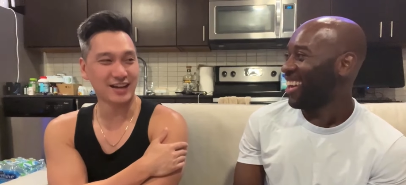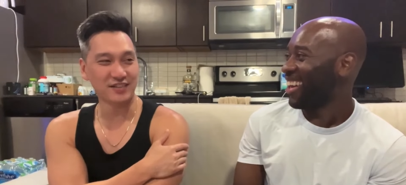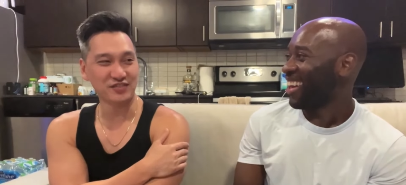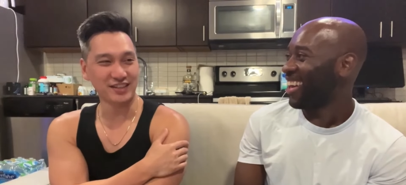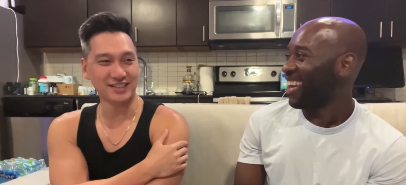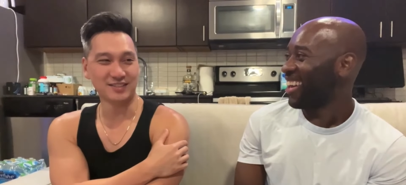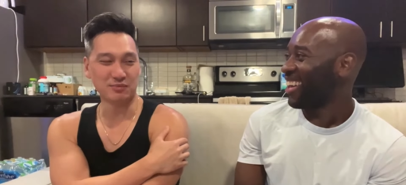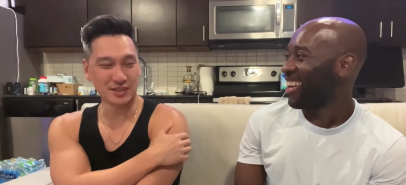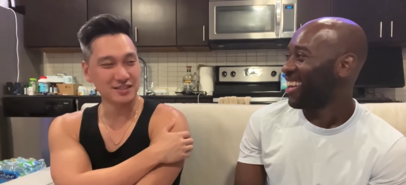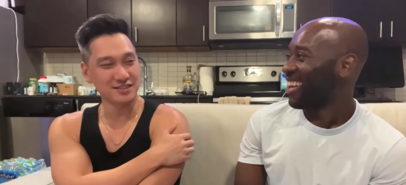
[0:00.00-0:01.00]
Speaker 1: Psy fan. I
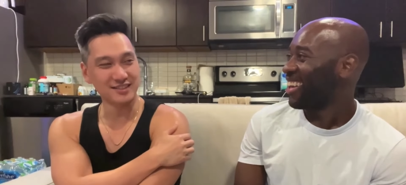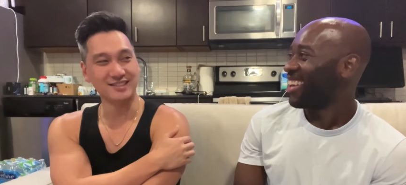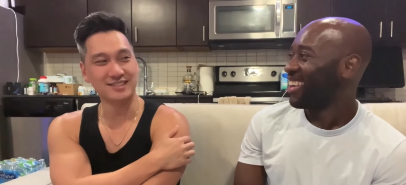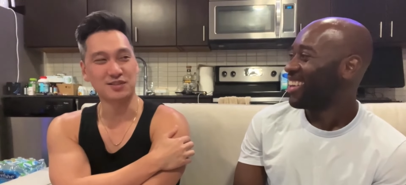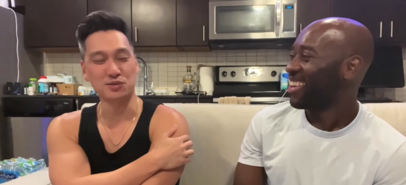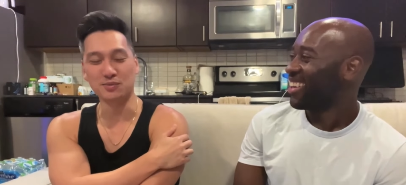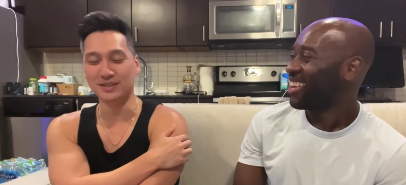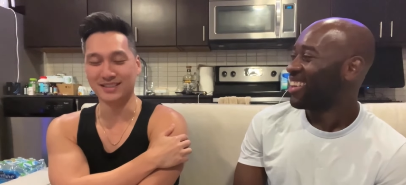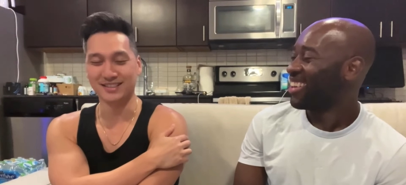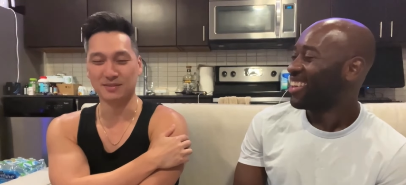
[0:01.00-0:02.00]
mean, he's cool
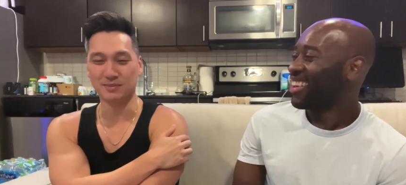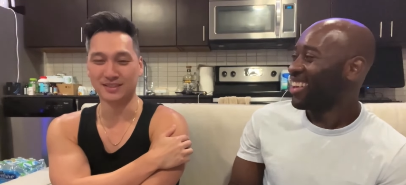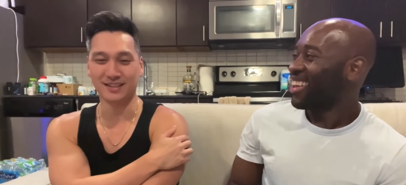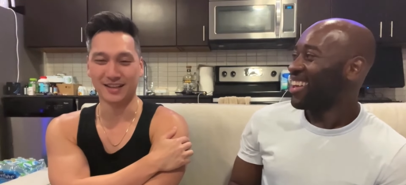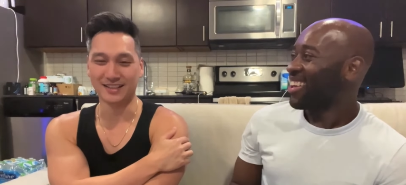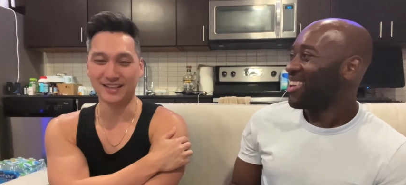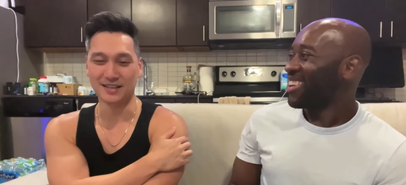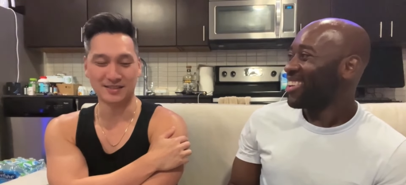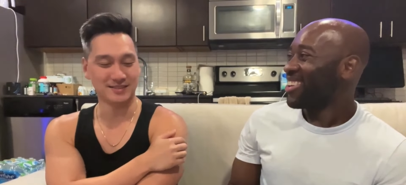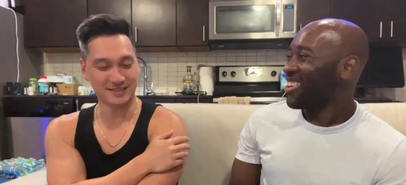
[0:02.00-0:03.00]
with it. I mean, like,
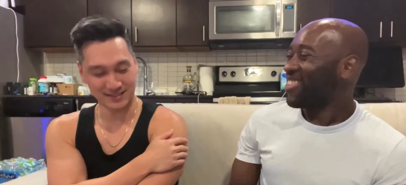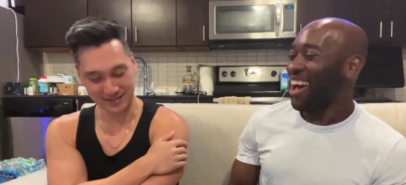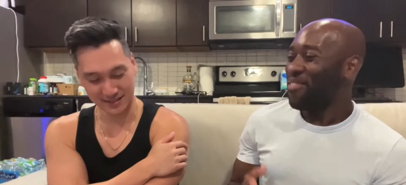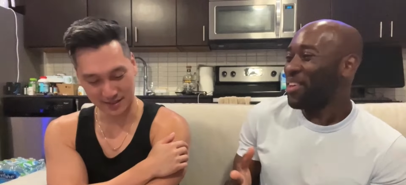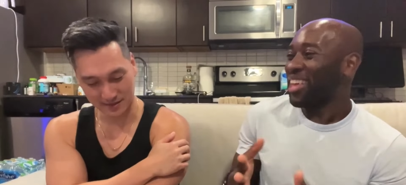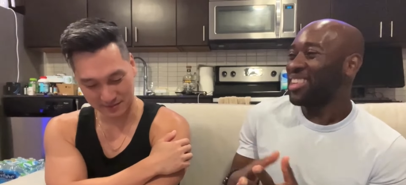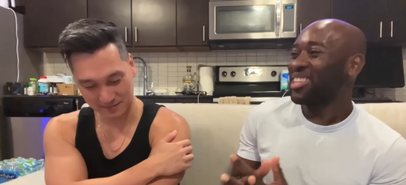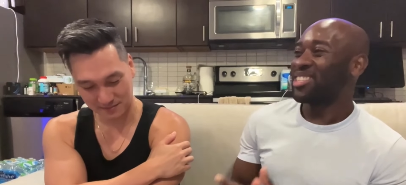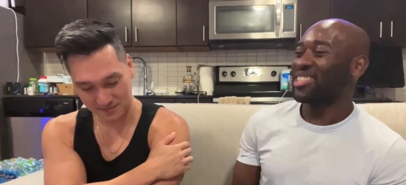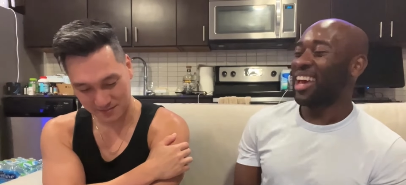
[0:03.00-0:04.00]
yeah.
Speaker 2: But I feel like
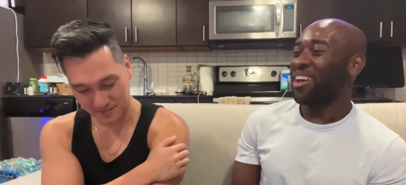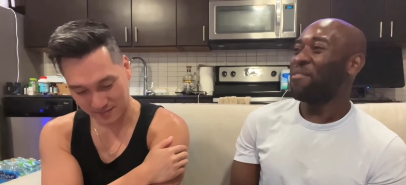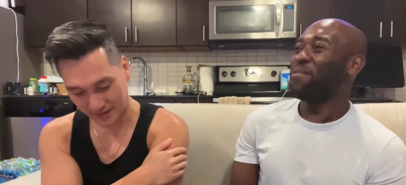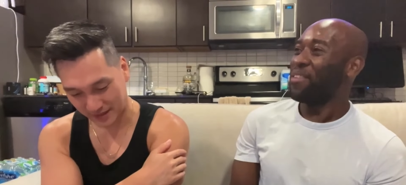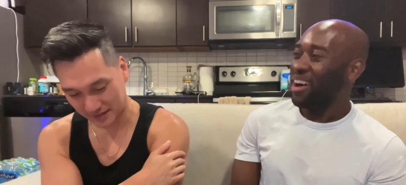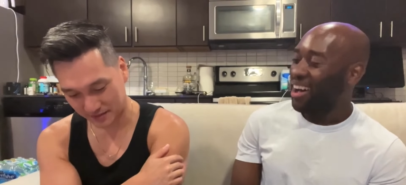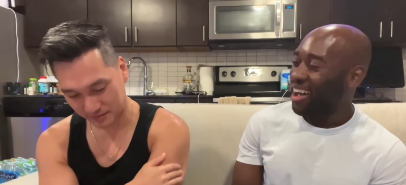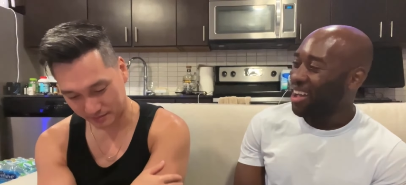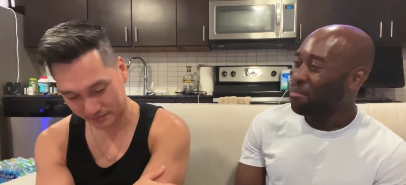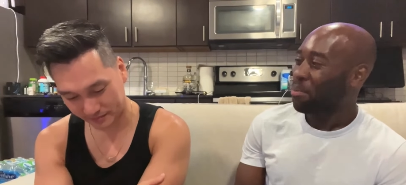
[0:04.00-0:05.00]
this is, like, a
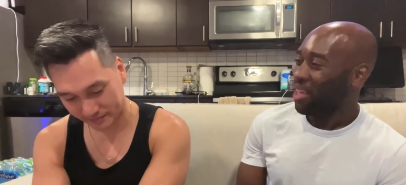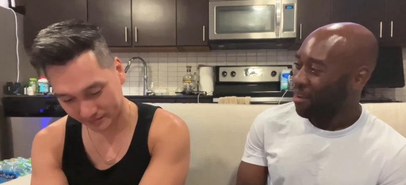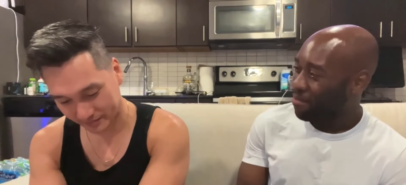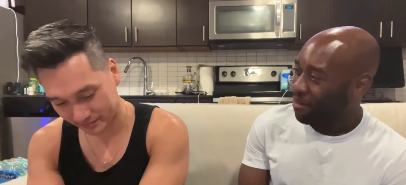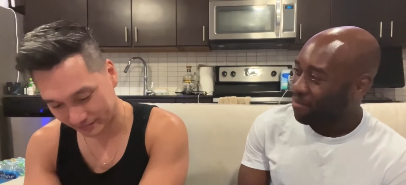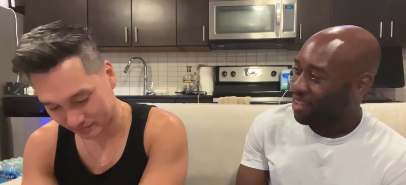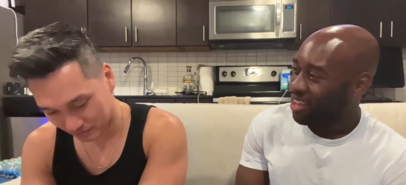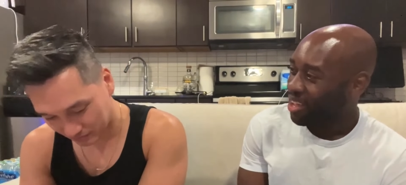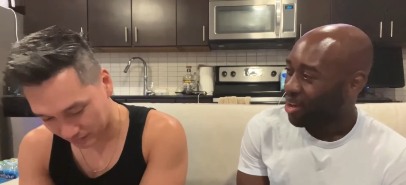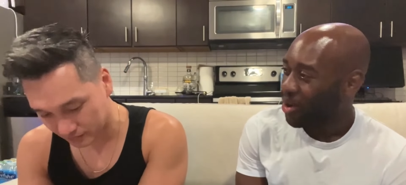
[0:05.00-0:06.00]
fun, playful
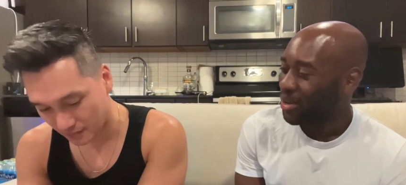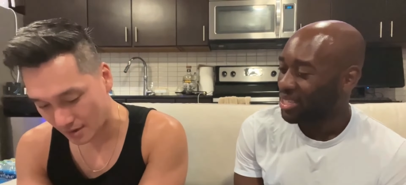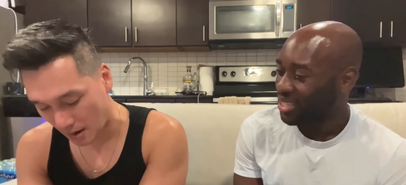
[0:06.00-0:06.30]
video and